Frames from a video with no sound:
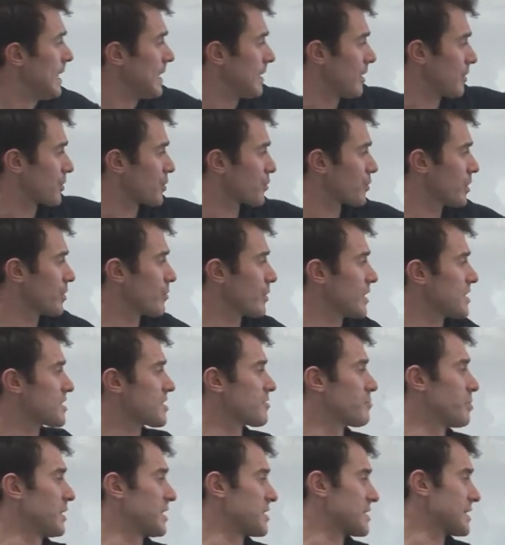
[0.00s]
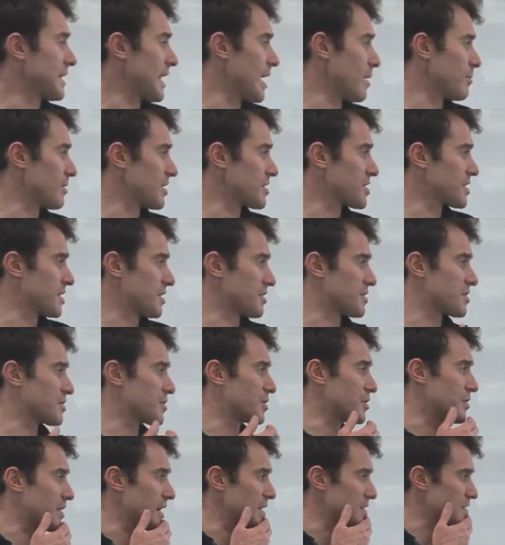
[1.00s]
Now, three REITs have been established since
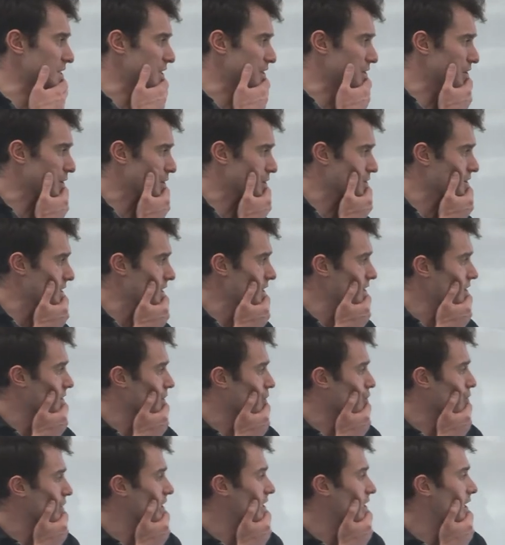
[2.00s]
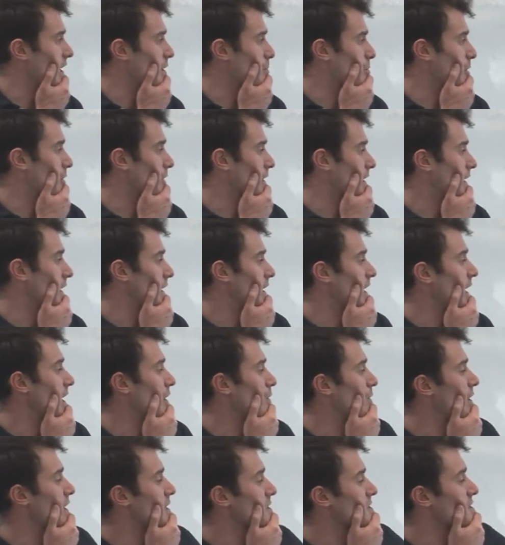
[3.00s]
2013 Green, Hibernia, and
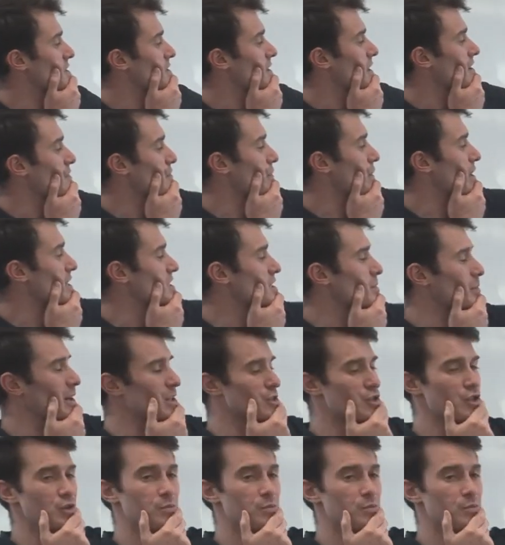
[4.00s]
IRES. They've raised about